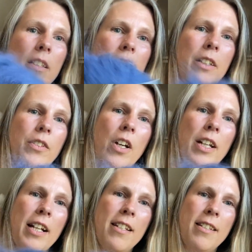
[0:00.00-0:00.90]
They're
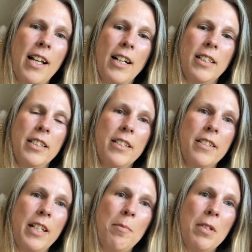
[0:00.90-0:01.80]
not exactly the
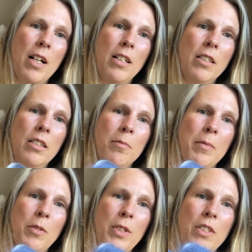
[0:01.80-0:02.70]
same color,
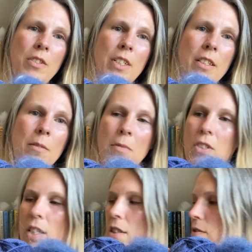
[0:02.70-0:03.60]
but when you knit them
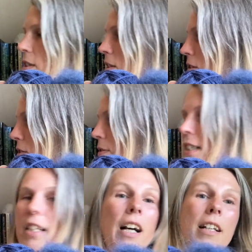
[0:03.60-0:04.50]
together, it looks
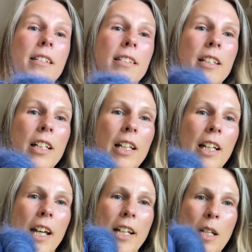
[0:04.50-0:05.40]
really nice.
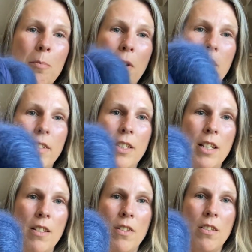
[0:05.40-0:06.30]
And I bought
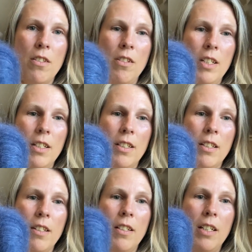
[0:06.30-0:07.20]
these to
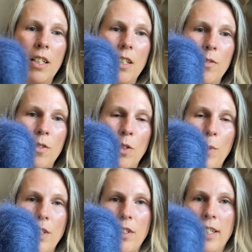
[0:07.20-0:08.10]
knit the Eun
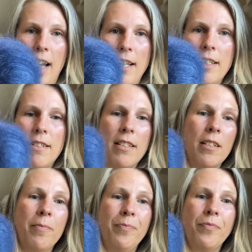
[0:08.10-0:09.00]
Sweater Light.
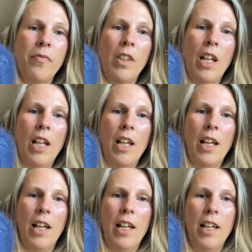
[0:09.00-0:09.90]

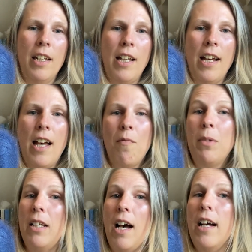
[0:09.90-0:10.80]
And I have
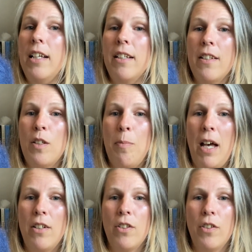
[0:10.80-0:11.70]
been eyeing this
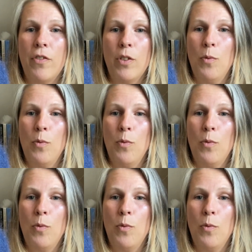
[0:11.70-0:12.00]
pattern for a